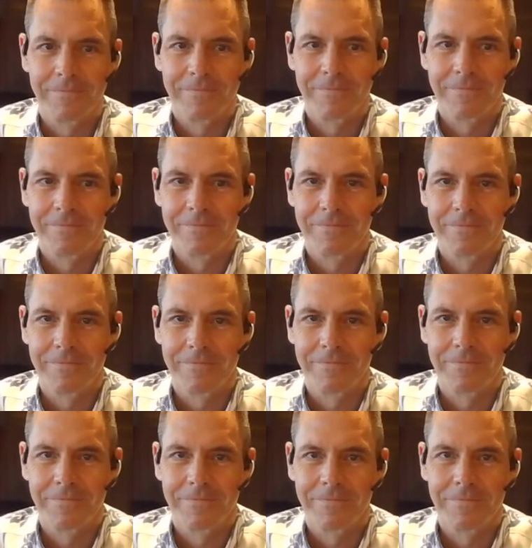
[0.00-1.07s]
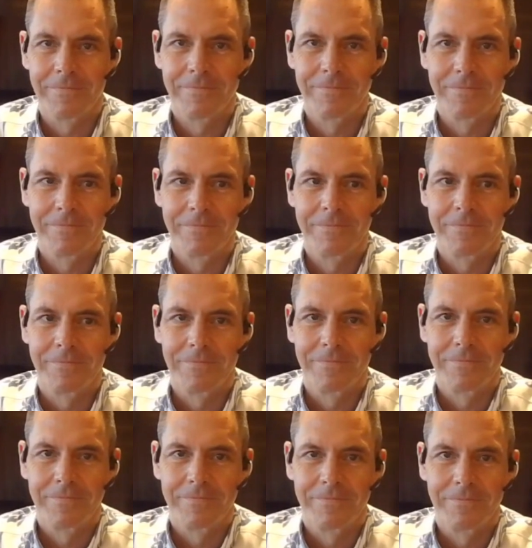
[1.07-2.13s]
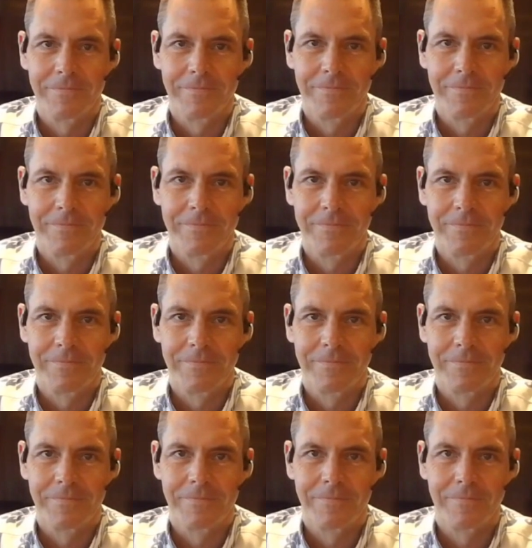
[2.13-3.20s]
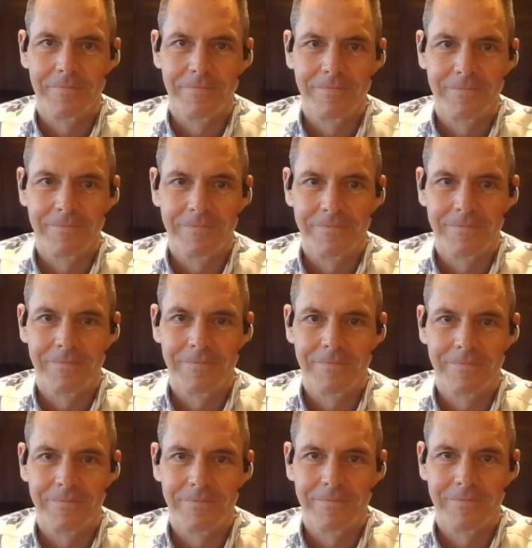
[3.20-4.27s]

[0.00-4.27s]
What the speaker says: (silent)